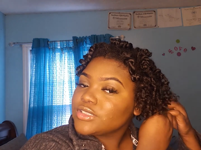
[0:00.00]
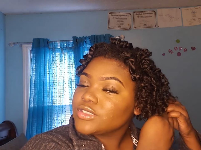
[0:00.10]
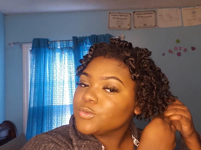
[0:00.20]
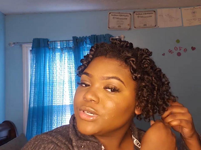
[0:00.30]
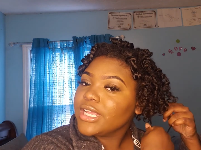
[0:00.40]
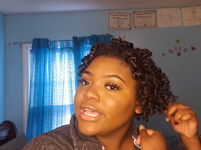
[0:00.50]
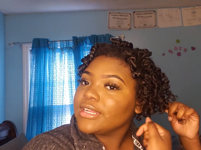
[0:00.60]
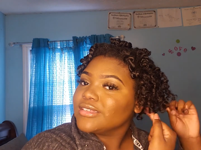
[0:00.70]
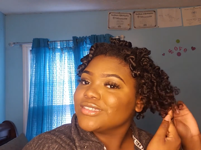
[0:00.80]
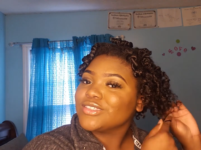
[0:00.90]
went ahead
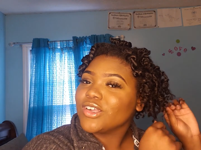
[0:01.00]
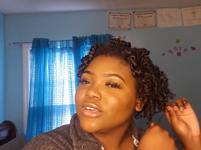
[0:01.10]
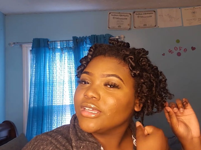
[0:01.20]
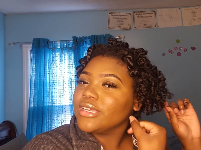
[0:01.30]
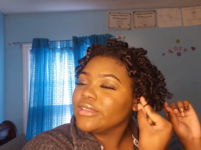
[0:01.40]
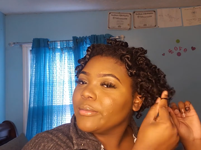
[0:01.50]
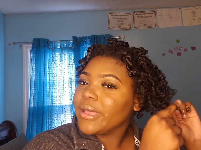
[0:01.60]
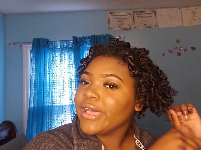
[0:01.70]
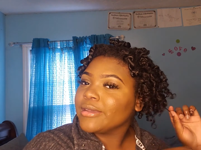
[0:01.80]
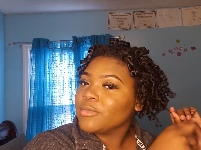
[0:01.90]
and started in the
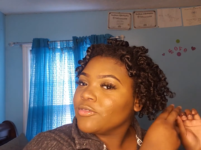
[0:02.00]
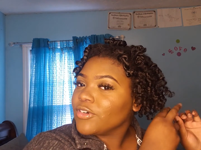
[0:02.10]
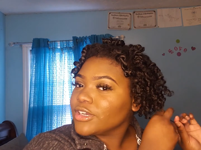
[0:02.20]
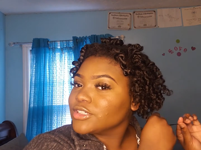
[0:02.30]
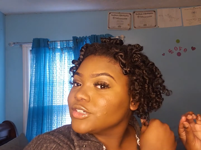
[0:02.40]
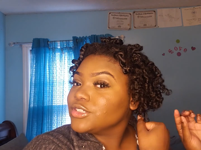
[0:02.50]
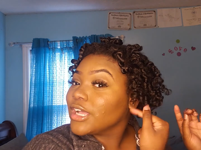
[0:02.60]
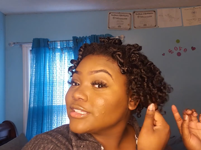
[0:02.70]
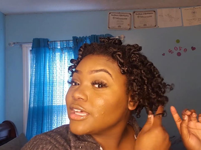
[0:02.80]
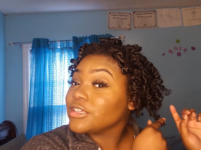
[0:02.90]
back before I showed you
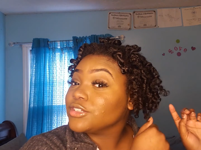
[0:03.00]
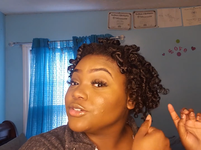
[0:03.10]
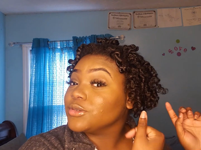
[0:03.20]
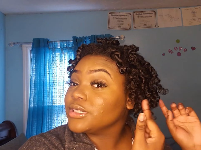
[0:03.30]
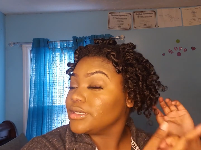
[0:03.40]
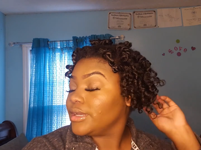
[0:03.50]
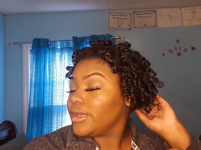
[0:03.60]
guys how to do it,